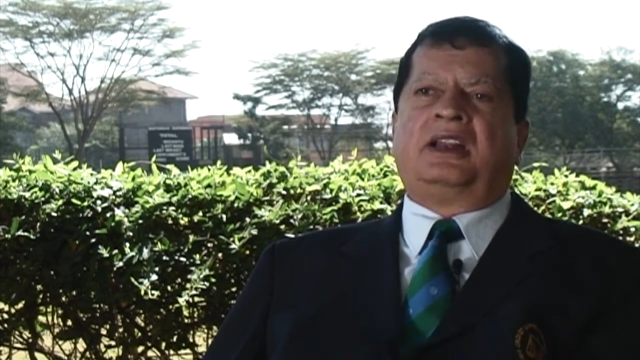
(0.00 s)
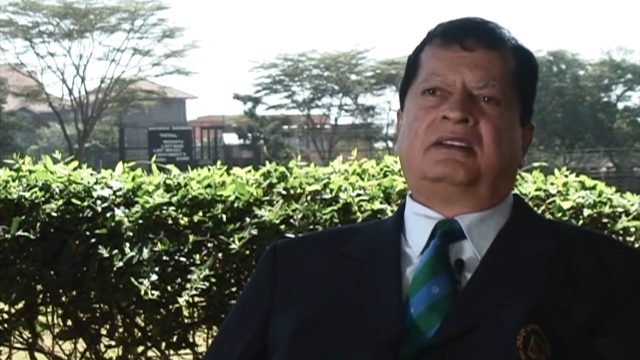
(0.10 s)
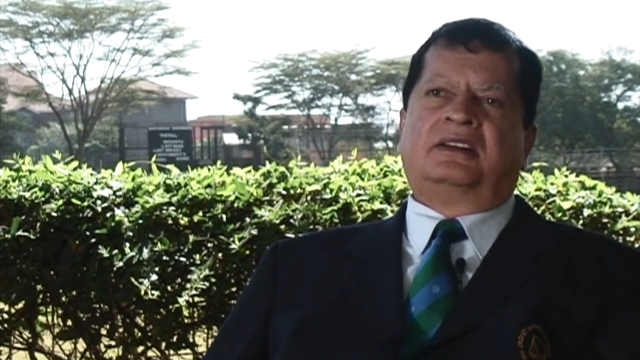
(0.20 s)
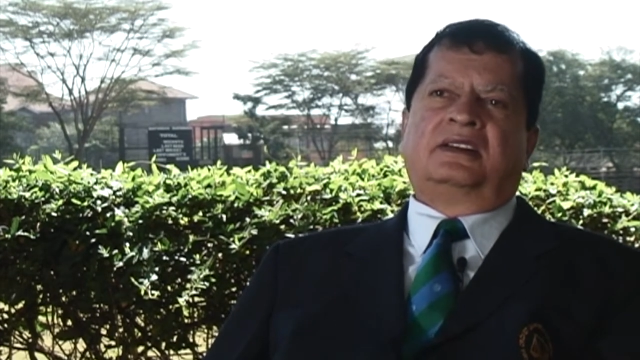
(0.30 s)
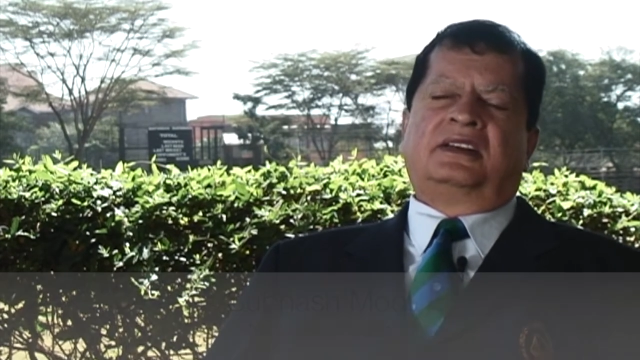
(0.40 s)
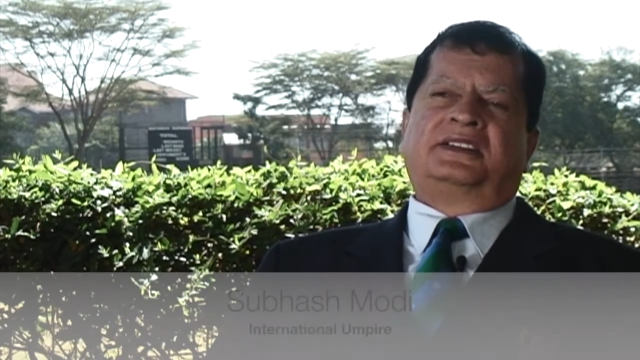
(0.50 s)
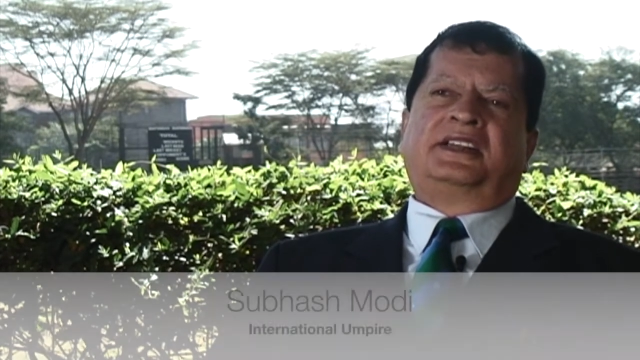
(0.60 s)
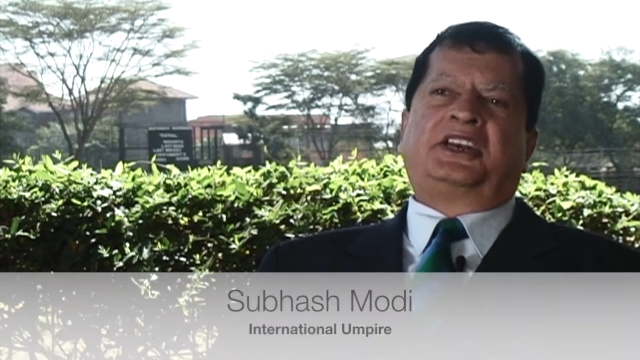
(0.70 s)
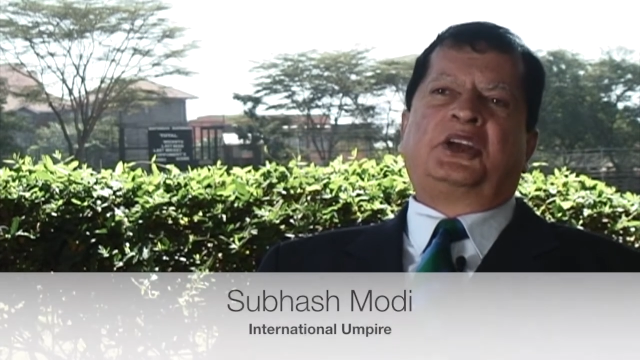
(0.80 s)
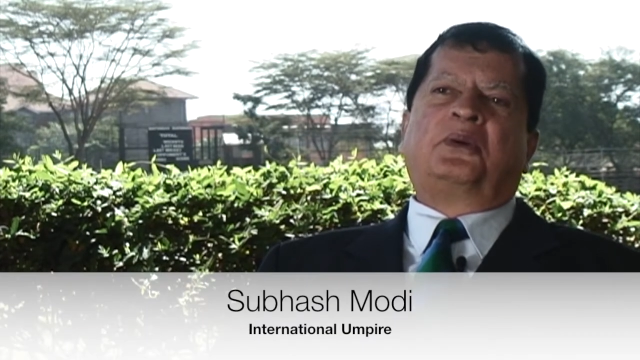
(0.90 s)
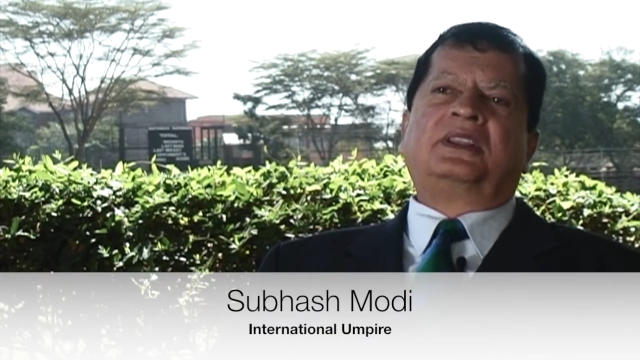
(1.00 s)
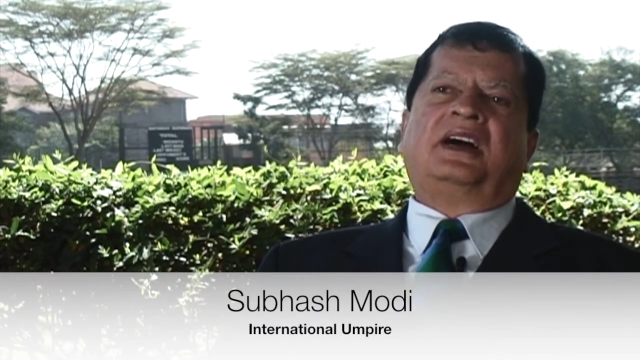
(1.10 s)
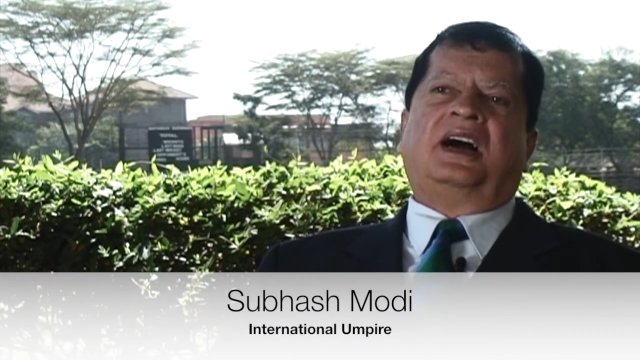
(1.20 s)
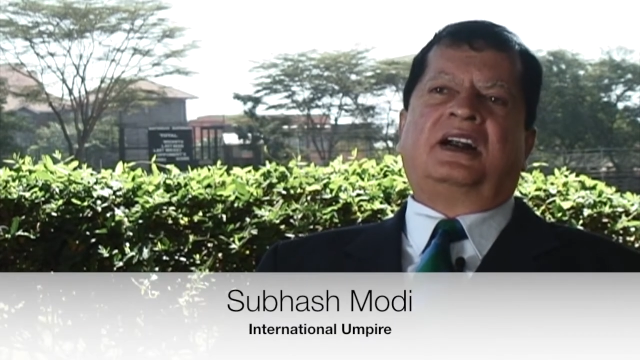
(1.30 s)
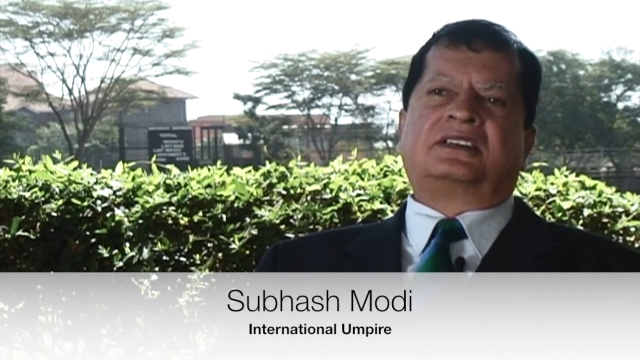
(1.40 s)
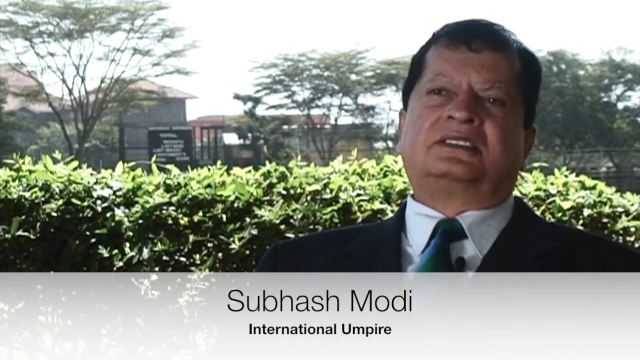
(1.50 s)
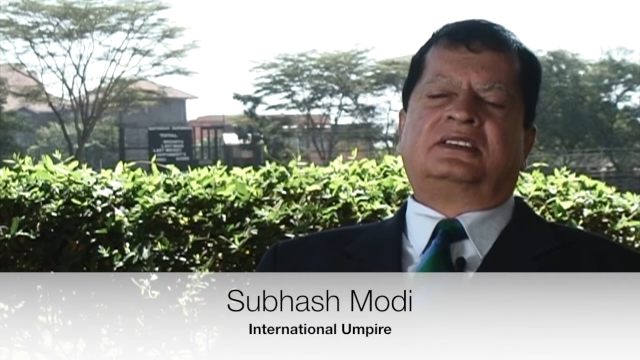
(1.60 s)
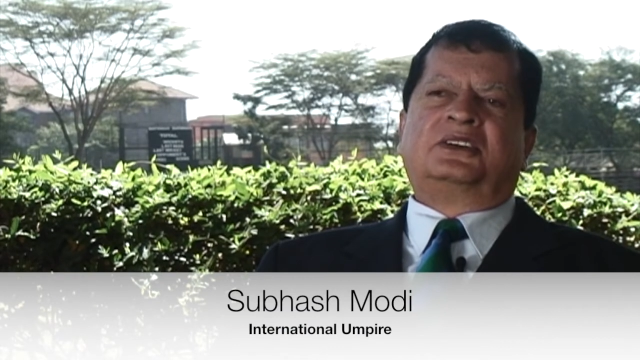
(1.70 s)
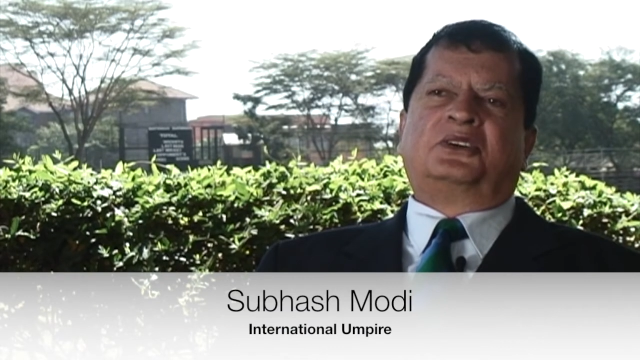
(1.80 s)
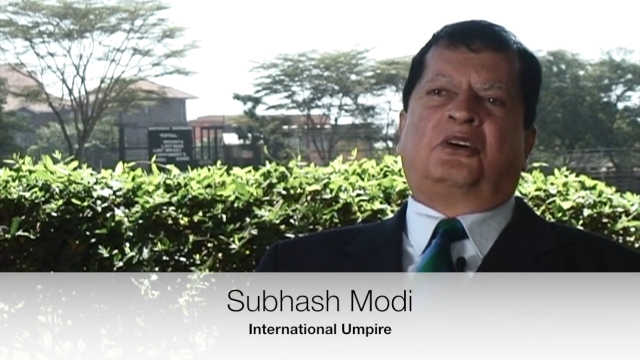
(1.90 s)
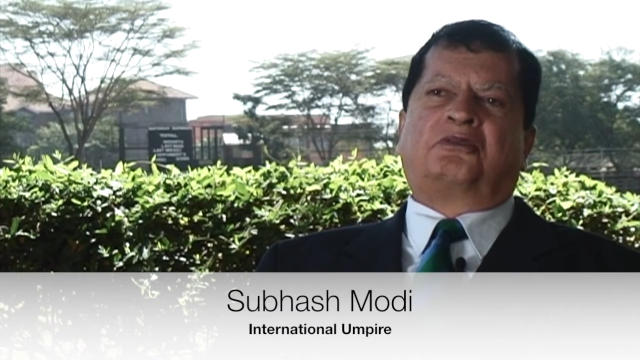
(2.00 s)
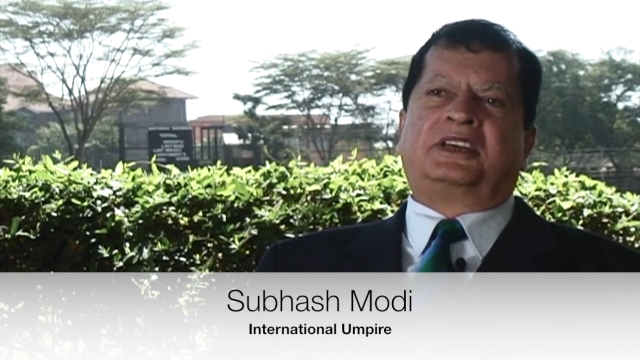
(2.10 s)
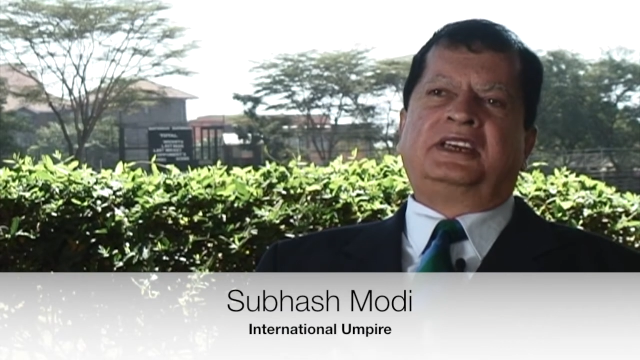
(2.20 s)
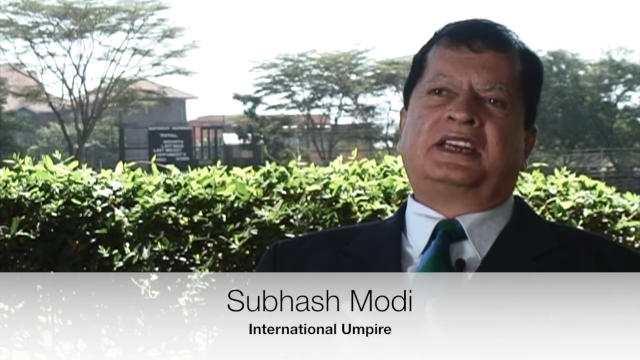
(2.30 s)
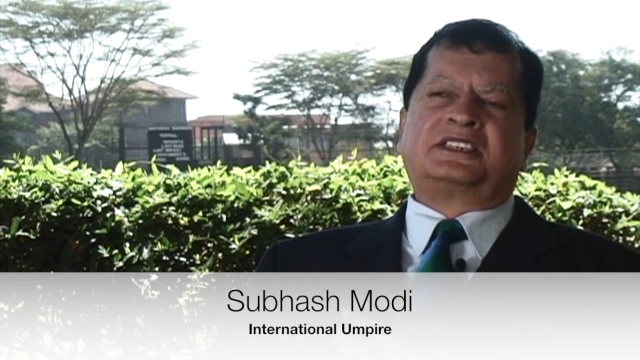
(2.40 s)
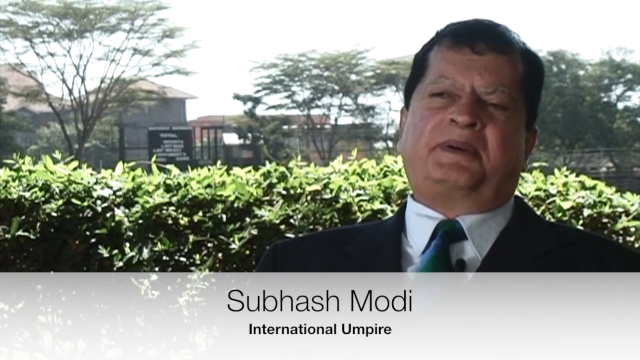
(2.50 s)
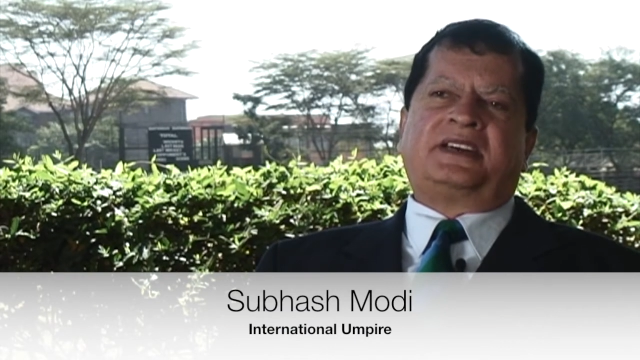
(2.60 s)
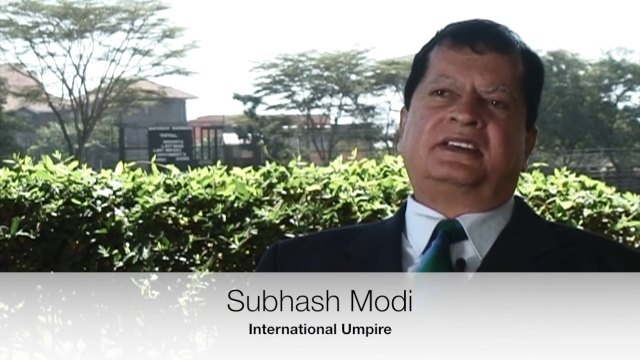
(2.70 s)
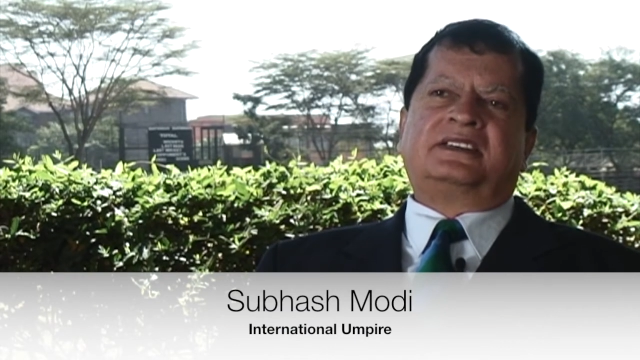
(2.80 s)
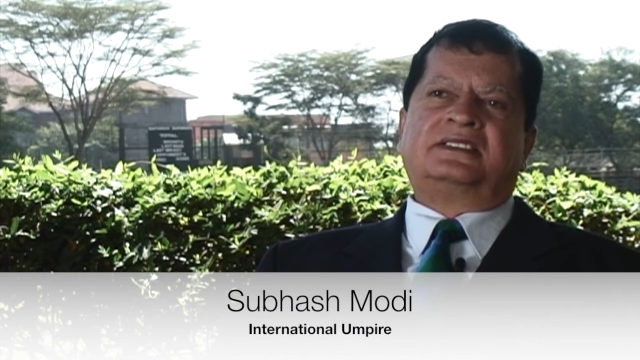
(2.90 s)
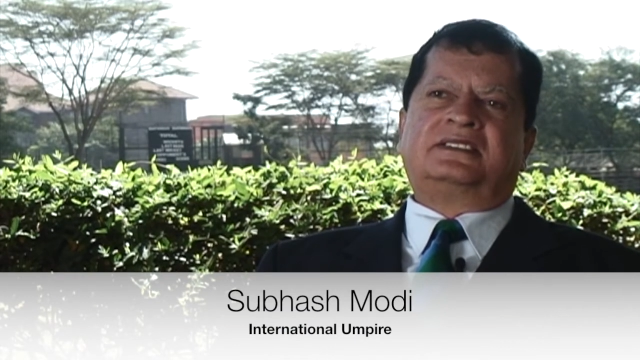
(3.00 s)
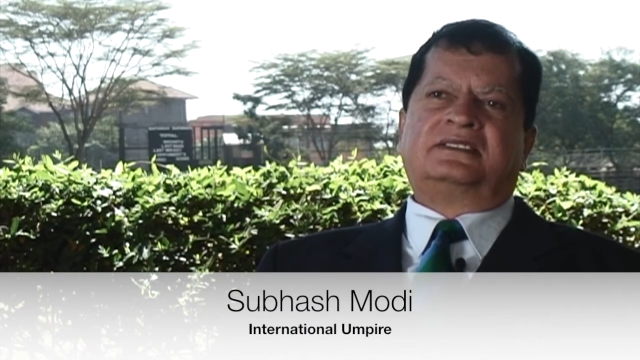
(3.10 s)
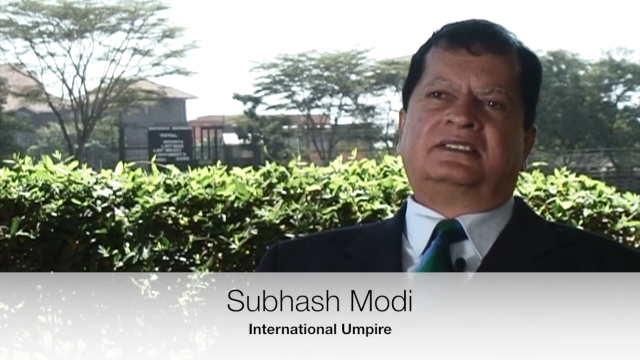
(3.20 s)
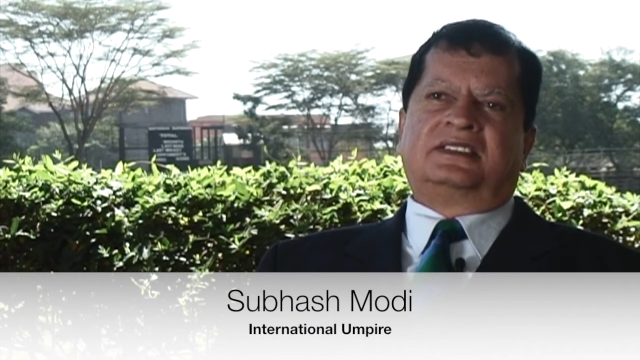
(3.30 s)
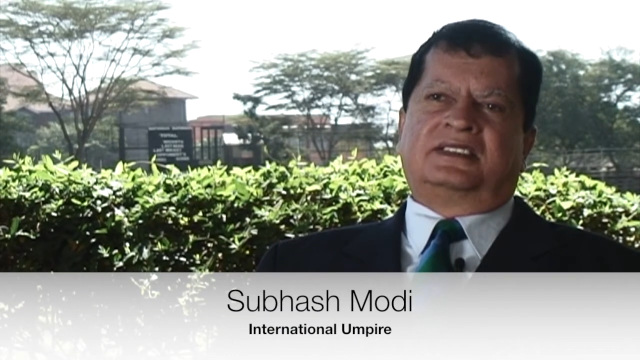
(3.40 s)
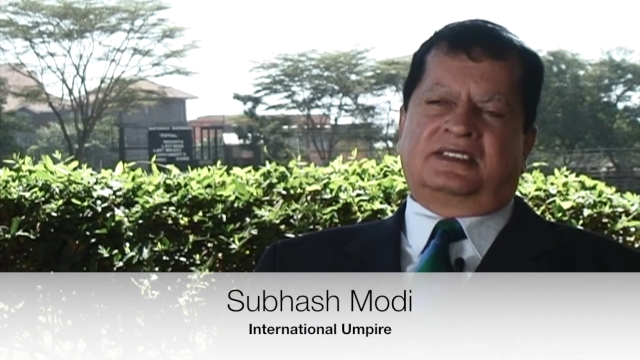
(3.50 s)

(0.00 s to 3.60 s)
Kenyan authorities. And he, you know,